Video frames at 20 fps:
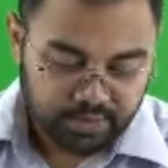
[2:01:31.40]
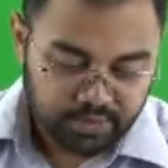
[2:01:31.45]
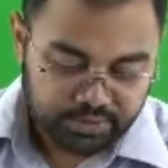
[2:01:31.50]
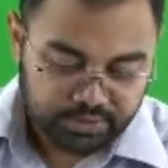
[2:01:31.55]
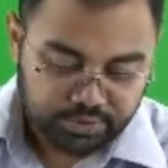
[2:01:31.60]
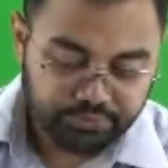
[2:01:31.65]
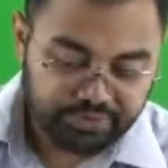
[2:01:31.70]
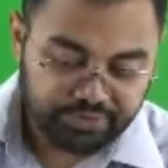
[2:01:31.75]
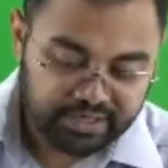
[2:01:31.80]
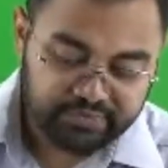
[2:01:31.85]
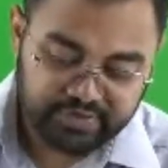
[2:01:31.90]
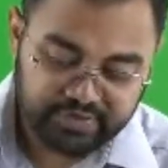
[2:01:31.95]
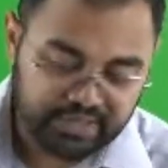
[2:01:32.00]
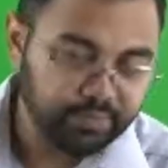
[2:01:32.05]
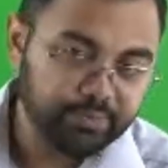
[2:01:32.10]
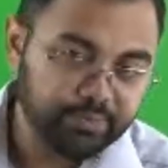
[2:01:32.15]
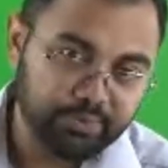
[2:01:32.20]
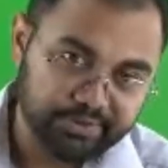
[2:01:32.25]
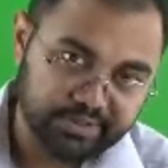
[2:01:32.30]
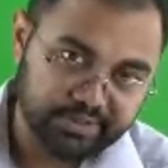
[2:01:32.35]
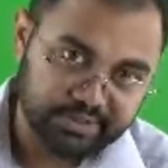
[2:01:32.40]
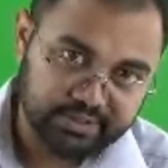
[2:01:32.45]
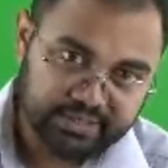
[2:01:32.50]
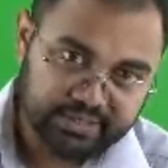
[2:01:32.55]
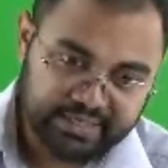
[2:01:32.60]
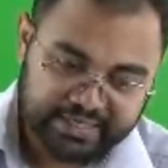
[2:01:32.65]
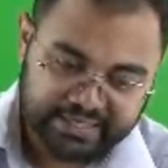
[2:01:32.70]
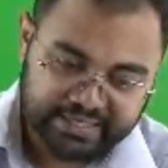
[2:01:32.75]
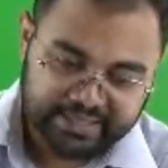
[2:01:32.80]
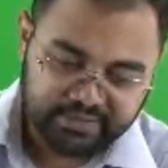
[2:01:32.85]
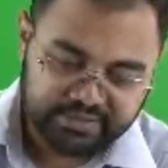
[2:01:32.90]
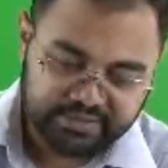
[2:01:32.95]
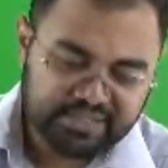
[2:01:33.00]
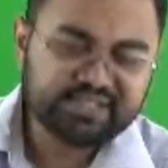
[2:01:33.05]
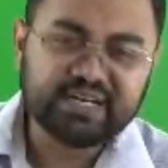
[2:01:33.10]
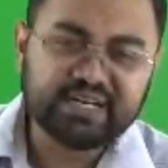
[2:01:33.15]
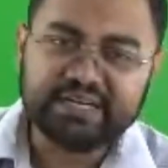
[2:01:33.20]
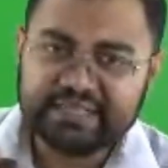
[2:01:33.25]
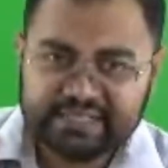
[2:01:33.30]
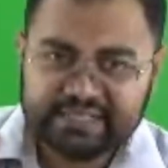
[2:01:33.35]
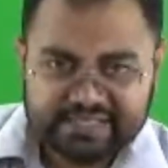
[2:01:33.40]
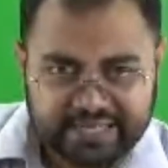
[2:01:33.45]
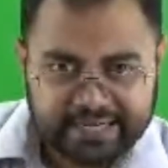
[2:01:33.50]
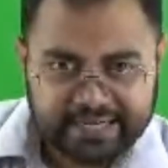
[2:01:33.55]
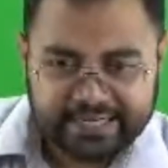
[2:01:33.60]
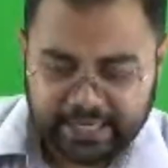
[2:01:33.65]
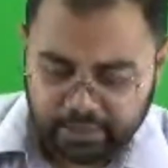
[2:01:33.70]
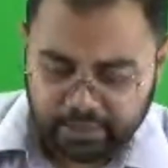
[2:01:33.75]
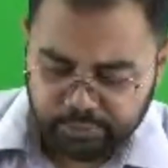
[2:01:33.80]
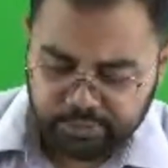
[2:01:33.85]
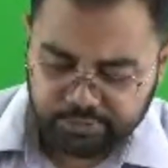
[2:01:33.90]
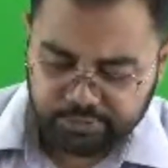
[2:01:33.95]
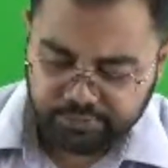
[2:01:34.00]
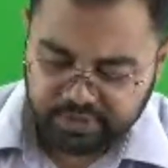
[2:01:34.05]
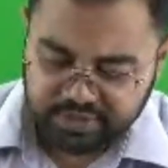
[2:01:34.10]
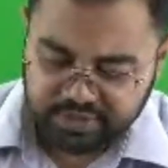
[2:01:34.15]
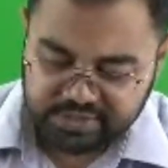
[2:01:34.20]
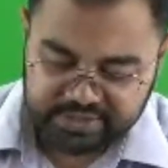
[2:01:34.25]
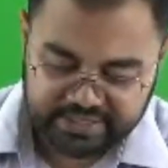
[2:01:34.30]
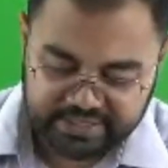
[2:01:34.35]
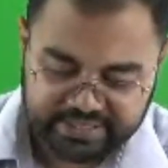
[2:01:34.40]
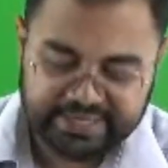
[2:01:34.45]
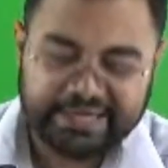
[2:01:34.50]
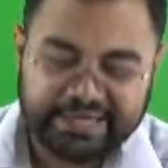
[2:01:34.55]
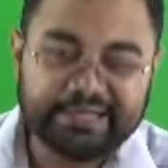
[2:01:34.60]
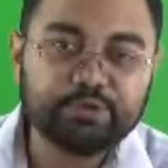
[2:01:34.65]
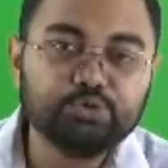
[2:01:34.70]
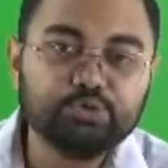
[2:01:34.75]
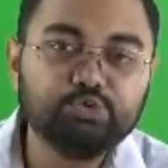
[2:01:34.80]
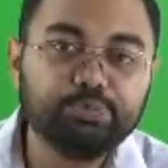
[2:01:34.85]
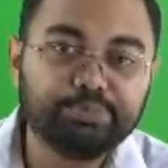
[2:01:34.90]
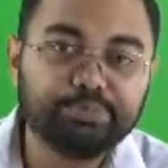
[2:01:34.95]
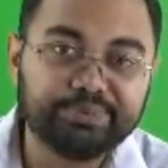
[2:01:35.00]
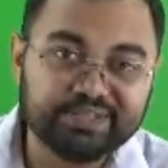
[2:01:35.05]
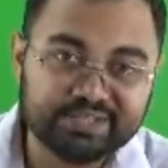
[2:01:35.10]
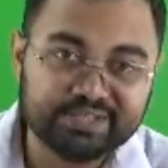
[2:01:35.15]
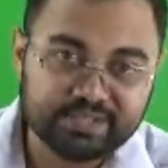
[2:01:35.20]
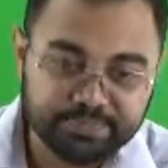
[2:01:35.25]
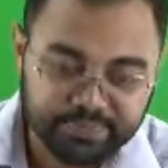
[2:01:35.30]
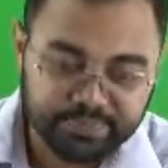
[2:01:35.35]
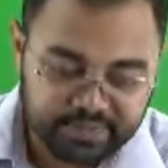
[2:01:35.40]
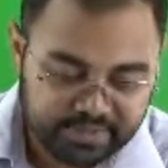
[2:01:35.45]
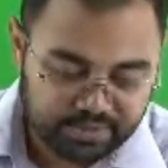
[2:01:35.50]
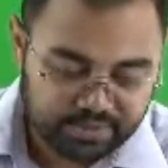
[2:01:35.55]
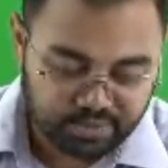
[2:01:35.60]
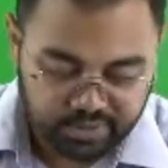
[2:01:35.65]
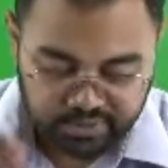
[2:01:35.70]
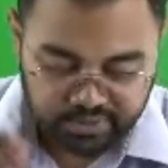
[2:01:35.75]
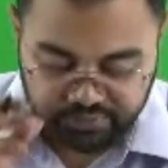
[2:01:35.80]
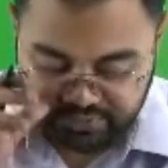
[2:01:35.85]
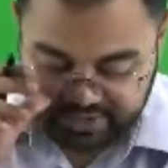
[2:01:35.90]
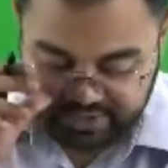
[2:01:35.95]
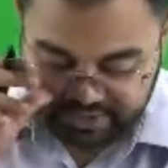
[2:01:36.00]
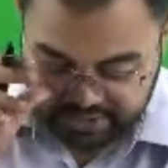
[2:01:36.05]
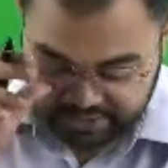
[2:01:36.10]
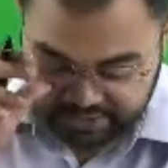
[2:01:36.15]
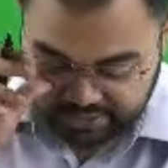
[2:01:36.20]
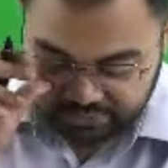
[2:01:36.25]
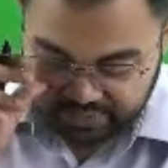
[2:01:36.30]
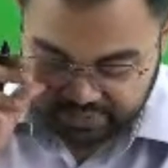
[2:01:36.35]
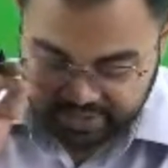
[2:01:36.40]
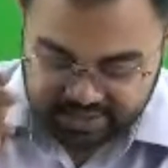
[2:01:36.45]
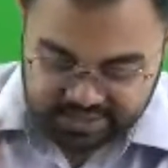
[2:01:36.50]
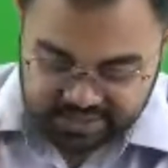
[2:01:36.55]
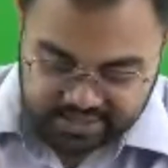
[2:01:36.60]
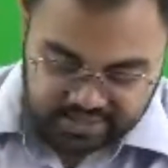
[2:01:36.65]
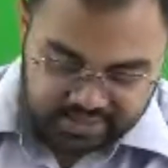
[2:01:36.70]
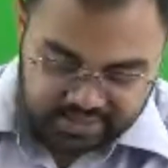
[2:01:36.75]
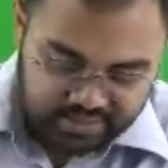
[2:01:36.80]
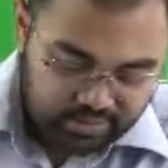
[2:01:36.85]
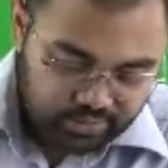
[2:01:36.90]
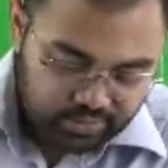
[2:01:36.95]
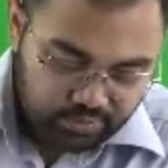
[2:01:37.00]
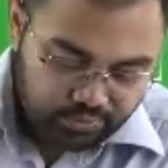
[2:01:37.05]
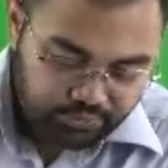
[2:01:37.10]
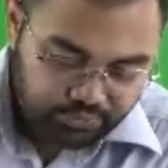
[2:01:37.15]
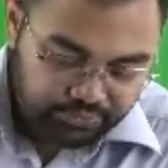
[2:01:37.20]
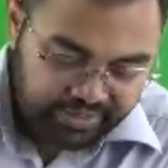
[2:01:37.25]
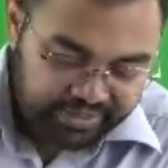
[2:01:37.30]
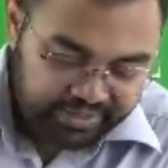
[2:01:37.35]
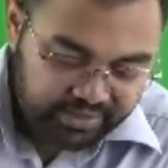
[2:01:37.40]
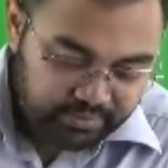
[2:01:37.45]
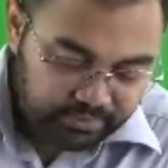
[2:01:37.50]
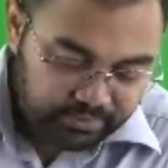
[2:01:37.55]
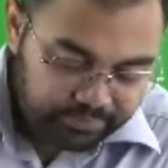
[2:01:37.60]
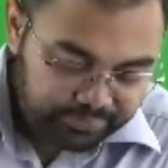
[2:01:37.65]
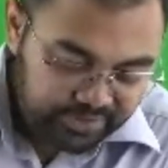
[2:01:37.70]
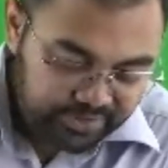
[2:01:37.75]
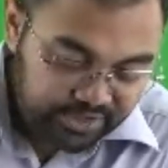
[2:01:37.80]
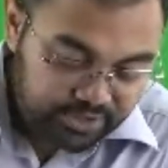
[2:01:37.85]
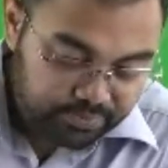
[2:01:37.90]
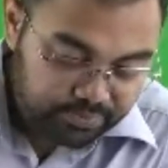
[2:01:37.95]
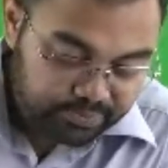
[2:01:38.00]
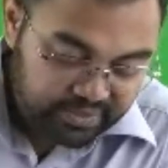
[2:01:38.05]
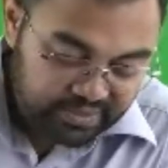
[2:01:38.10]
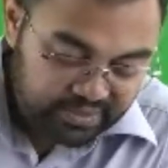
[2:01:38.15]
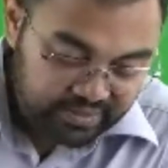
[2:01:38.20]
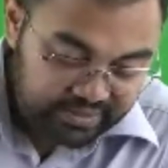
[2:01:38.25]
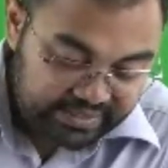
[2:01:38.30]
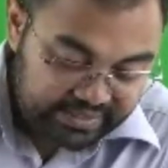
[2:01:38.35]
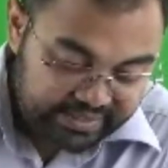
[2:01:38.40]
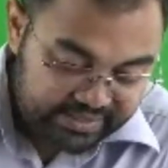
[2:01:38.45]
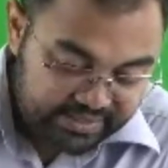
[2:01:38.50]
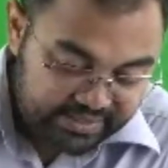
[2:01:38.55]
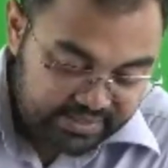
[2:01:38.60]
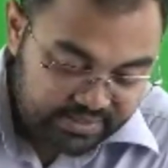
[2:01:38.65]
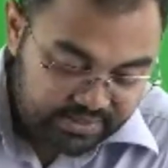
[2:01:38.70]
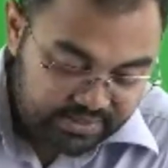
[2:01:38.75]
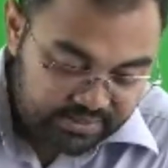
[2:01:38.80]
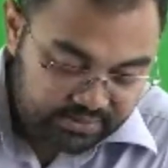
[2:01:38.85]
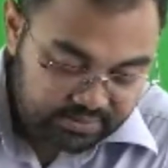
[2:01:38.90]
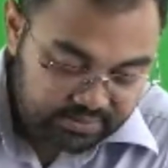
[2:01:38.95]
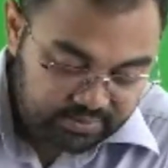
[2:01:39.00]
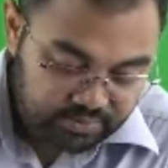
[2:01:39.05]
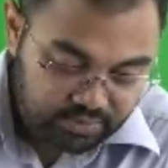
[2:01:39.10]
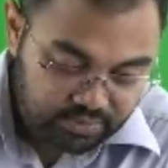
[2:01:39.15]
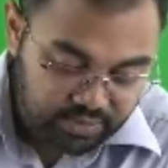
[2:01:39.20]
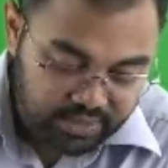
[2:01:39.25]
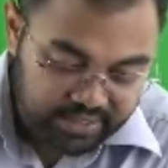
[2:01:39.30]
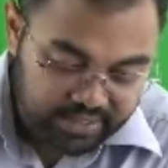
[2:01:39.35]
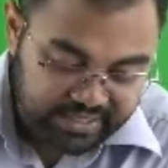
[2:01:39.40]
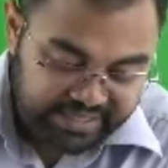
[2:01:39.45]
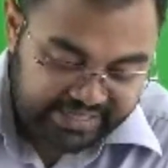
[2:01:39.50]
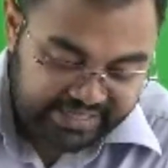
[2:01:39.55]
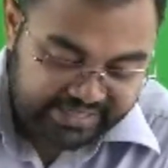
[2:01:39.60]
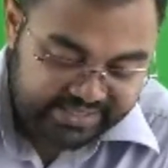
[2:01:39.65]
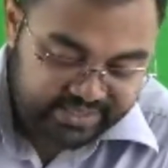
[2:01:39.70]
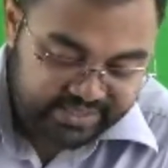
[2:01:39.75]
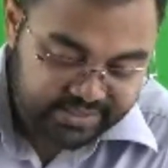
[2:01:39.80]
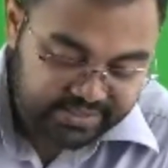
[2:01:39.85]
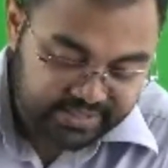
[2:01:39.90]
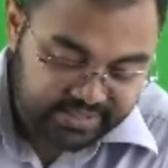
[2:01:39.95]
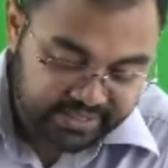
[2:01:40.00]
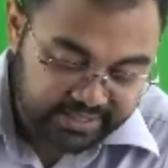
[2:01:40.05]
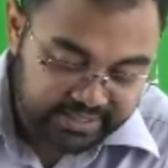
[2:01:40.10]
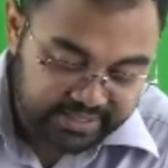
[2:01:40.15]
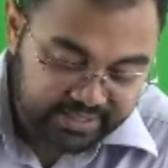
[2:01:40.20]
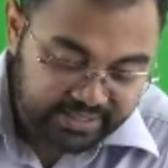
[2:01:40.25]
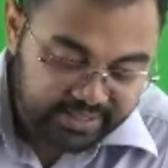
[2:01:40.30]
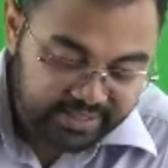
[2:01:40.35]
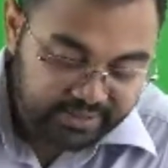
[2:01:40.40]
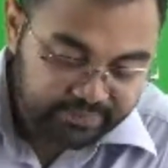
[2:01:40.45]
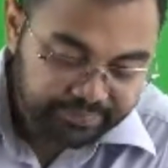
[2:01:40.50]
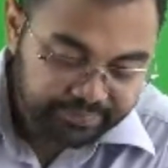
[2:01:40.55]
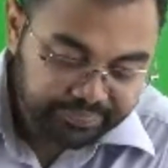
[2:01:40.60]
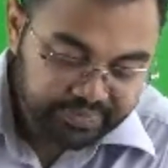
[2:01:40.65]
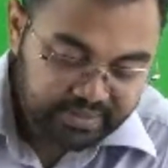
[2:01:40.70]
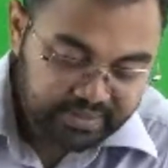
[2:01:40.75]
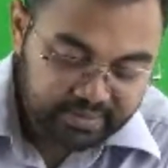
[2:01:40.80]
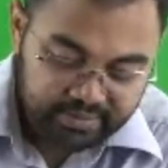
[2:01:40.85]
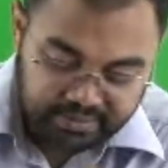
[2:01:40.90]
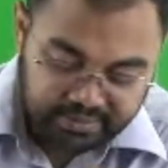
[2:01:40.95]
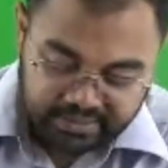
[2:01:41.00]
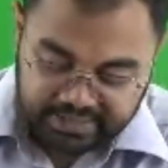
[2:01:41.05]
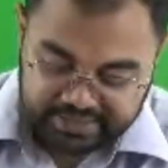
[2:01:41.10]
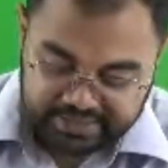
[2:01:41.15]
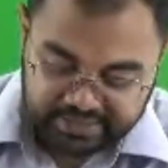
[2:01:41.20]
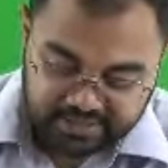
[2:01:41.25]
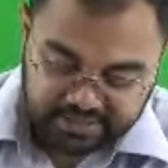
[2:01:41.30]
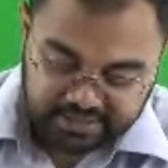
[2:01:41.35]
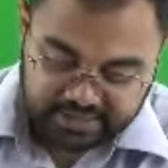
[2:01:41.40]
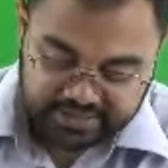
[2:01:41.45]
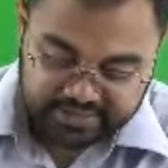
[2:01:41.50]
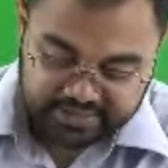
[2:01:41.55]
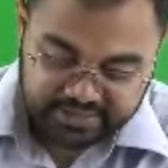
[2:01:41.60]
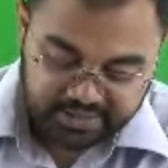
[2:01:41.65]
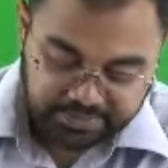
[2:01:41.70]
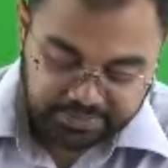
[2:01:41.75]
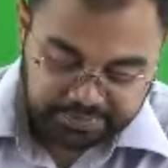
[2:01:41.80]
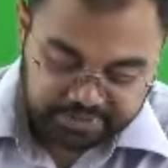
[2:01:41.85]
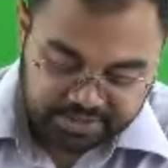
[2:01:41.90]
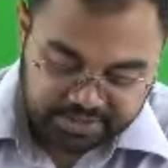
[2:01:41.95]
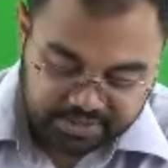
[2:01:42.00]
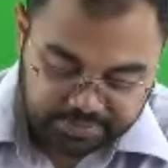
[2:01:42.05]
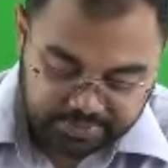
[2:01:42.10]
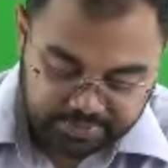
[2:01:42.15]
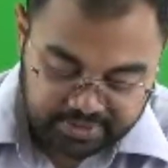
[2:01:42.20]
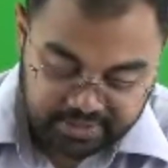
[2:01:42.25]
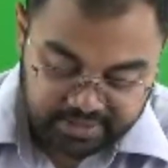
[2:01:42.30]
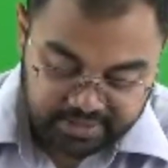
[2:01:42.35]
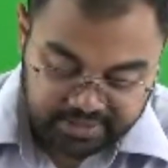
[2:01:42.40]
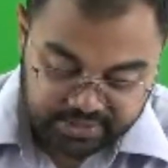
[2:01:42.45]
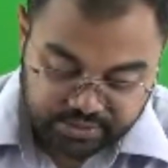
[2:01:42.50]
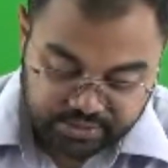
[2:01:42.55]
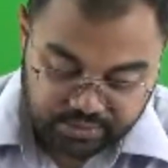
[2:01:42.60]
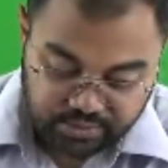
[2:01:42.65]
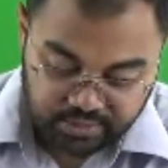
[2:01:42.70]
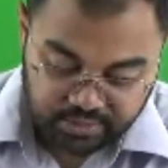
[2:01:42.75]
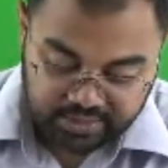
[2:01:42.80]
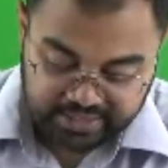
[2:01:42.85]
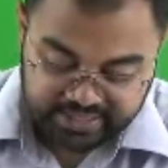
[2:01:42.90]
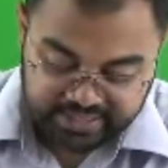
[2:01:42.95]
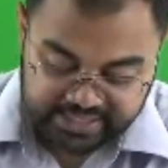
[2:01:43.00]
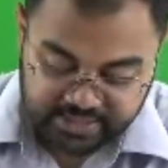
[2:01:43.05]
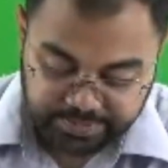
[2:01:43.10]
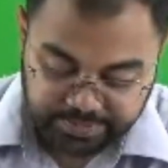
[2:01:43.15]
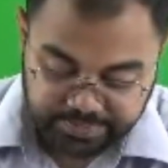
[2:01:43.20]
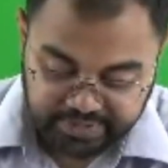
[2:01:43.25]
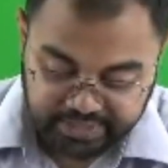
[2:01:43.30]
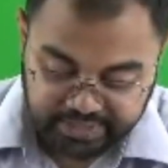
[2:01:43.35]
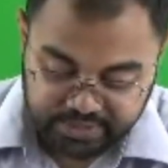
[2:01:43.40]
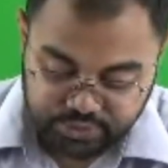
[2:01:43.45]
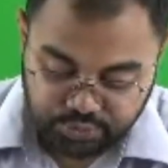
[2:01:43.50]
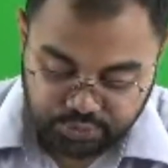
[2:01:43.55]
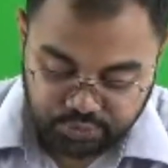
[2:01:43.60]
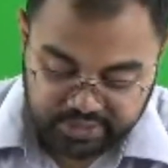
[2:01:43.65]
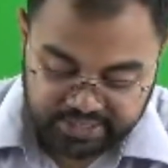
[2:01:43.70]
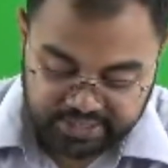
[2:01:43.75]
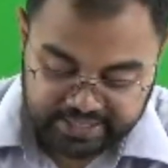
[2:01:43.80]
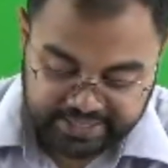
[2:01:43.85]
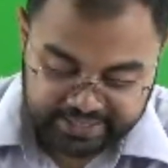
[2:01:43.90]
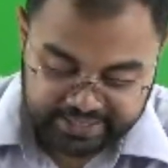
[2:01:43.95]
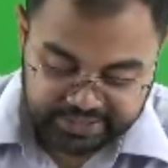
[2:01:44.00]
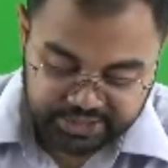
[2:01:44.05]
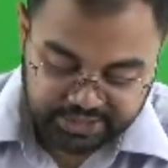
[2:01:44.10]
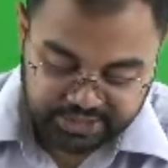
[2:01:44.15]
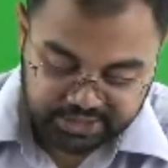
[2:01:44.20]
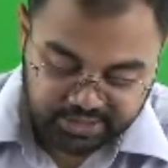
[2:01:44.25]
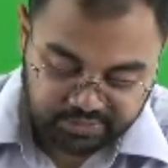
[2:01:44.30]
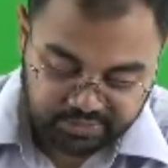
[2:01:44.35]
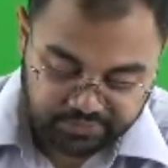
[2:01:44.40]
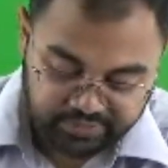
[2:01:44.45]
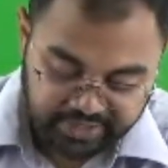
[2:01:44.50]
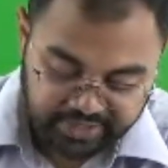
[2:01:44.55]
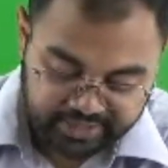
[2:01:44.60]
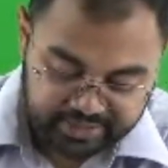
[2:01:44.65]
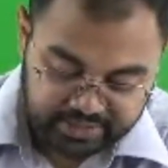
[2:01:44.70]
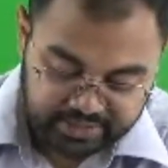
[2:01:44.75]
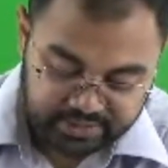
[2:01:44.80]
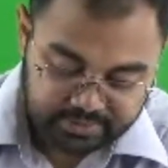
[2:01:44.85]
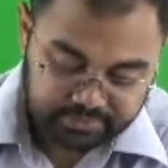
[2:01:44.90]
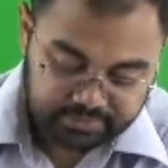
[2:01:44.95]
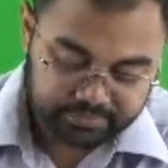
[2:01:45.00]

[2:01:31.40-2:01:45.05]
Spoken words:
So very, very important. And just understand how it works. There are two principles on which it works. One principle is called as tunneling, and the other principle is called as piezoelectric effect.